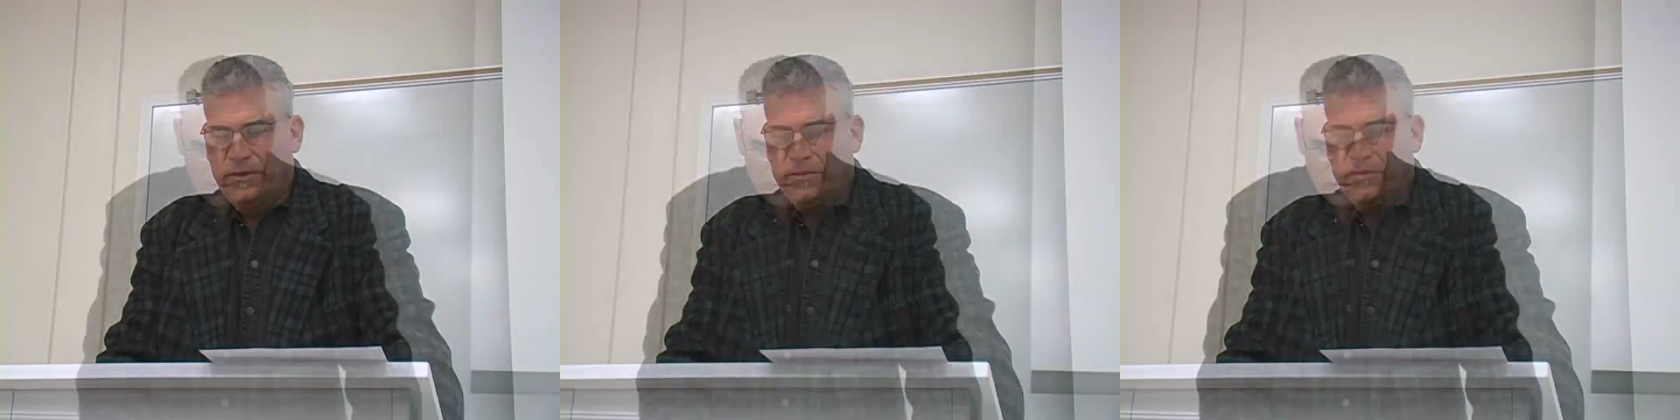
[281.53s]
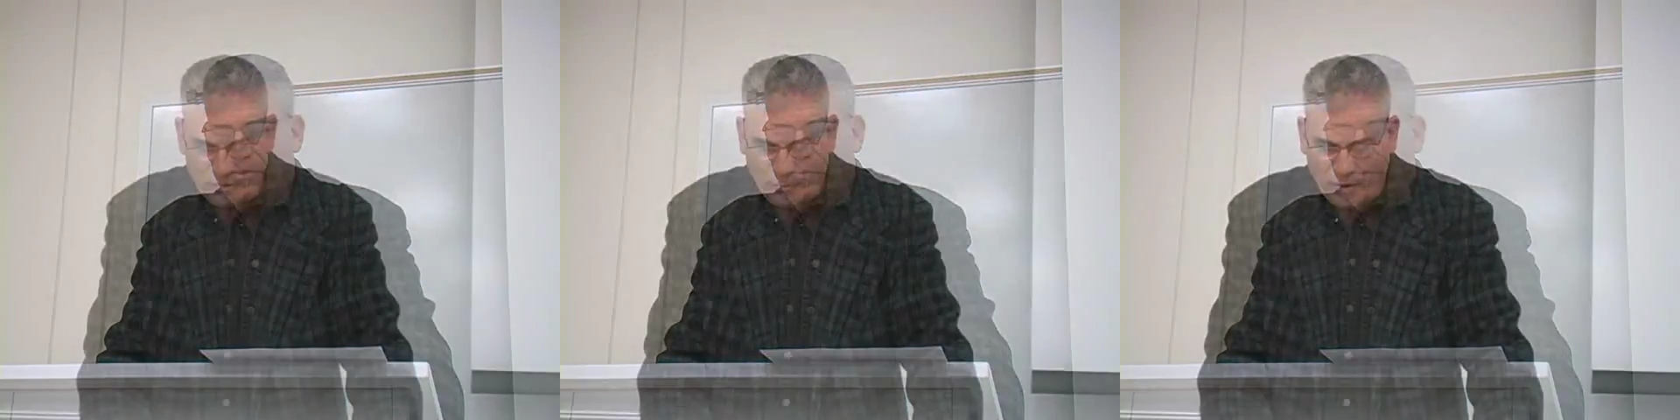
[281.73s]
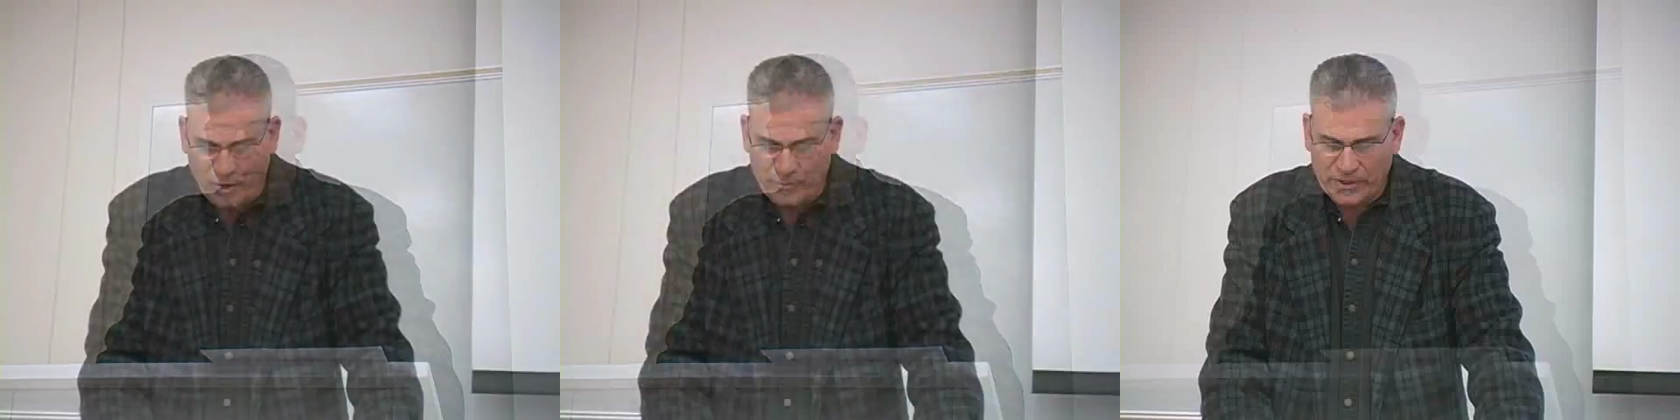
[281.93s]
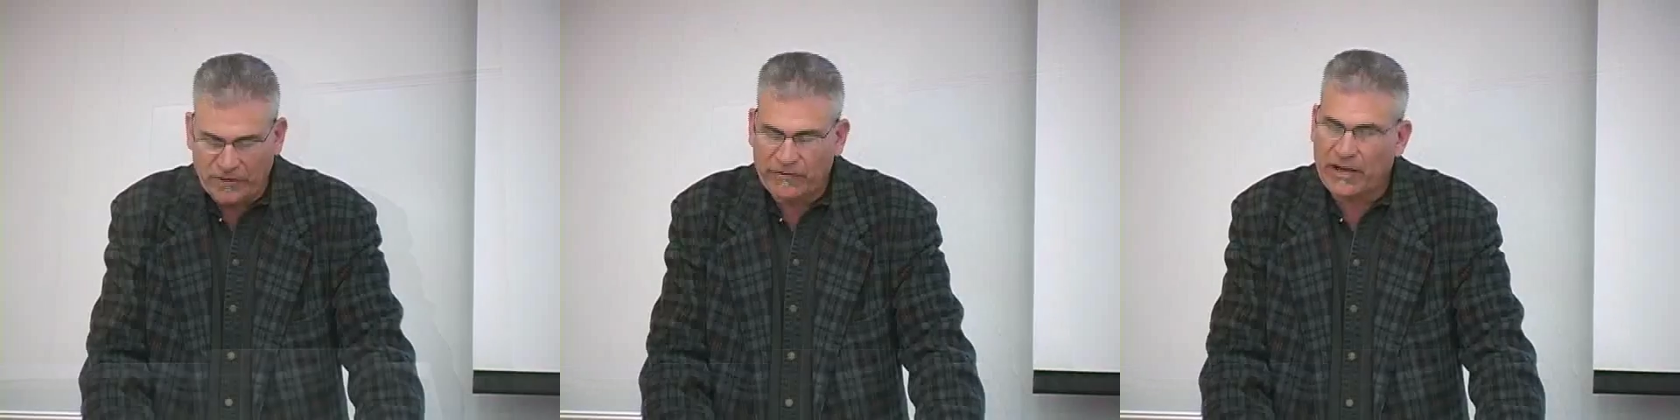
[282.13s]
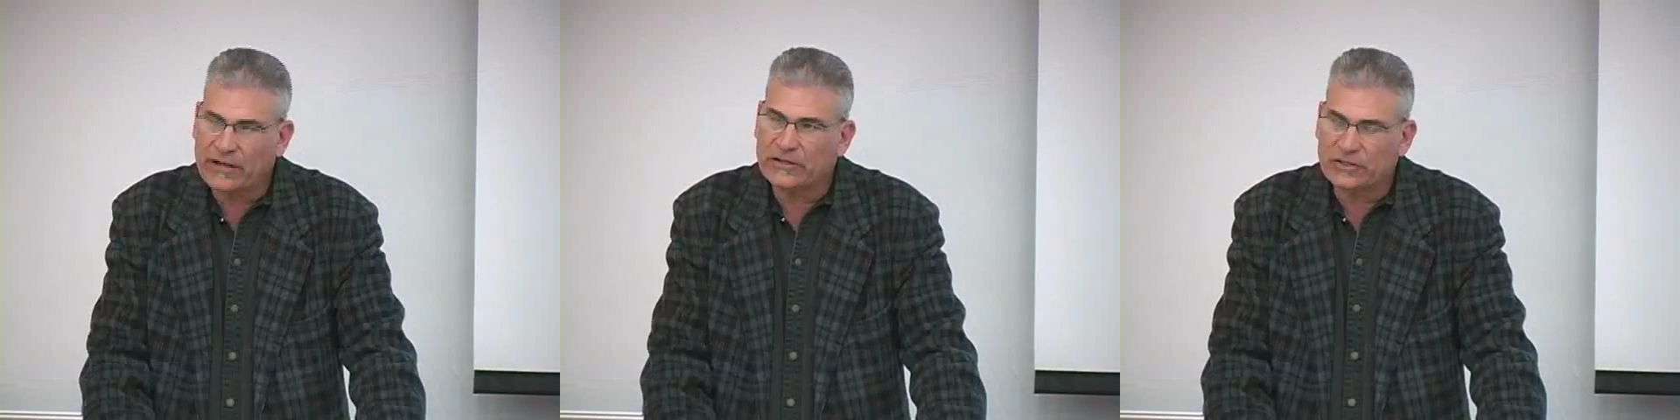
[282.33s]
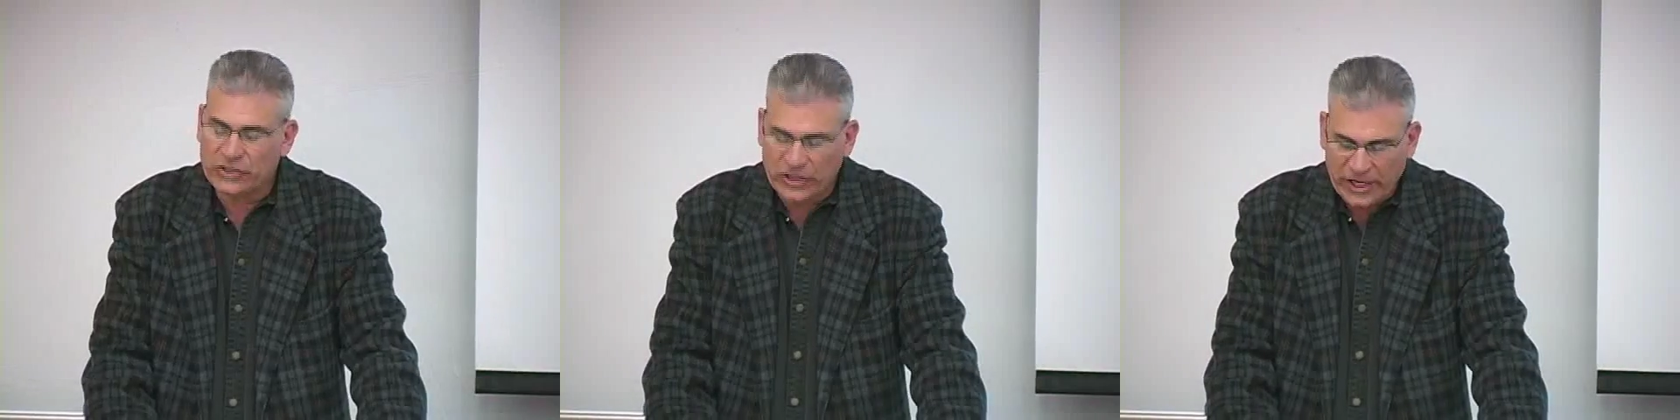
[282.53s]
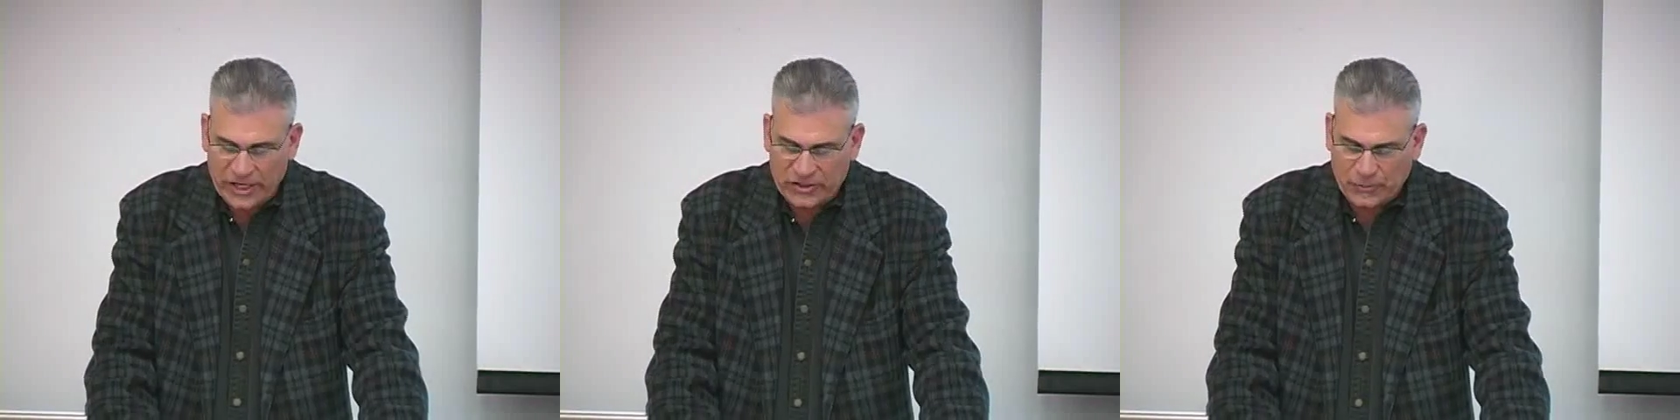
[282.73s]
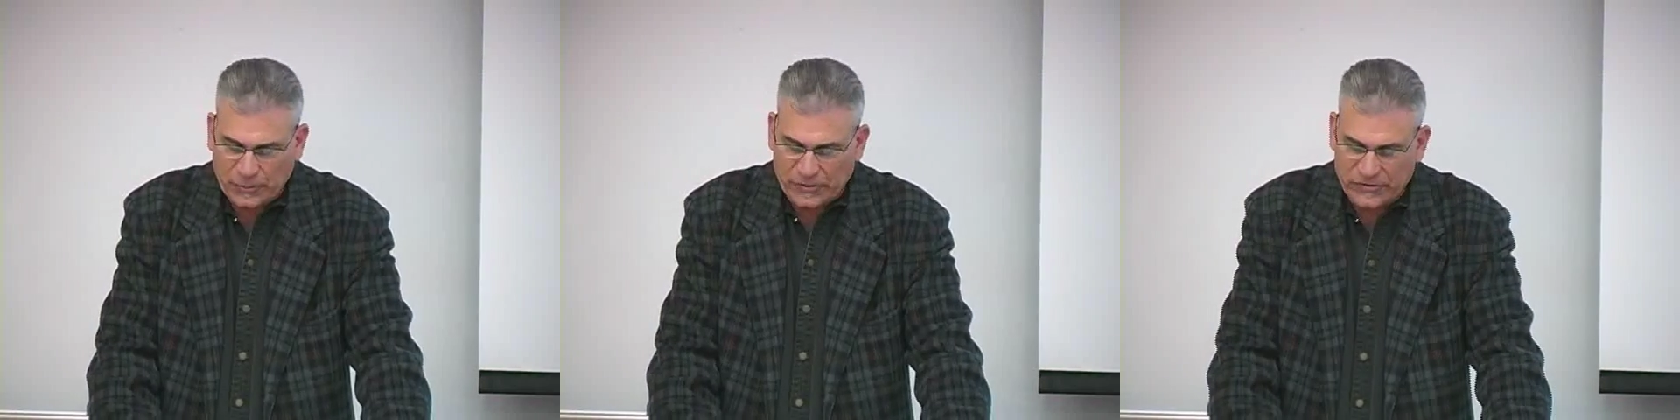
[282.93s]
The Department of Energy
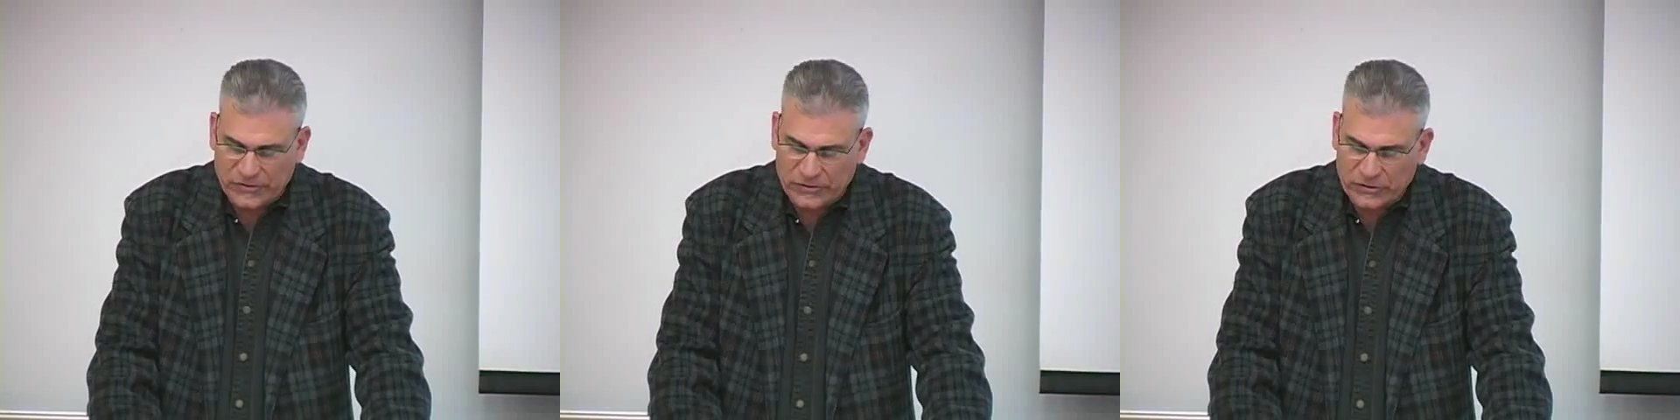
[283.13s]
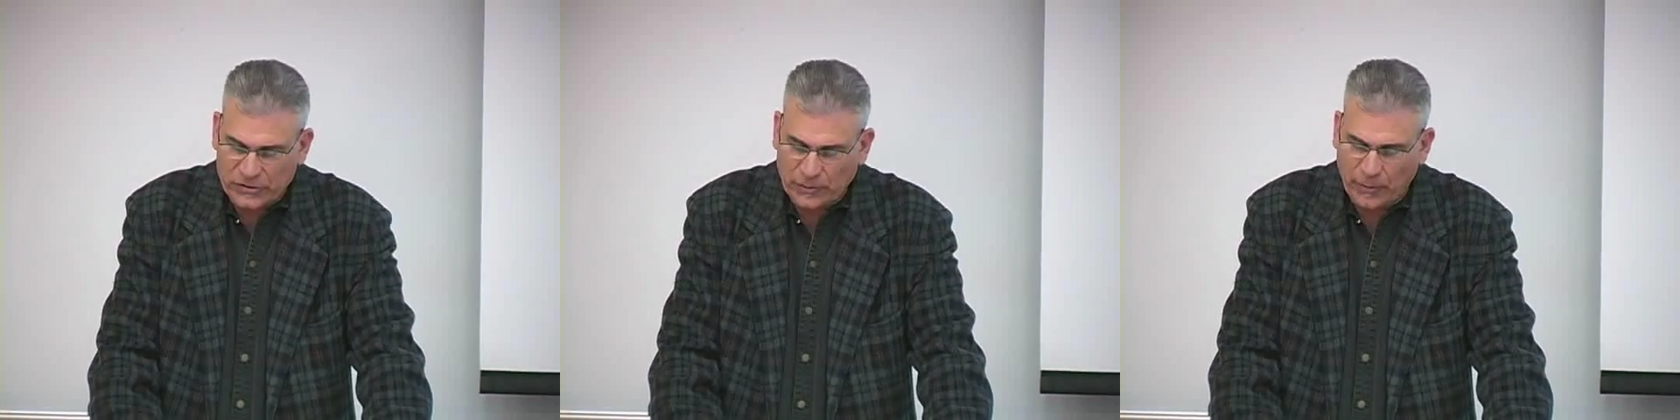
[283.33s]
has pursued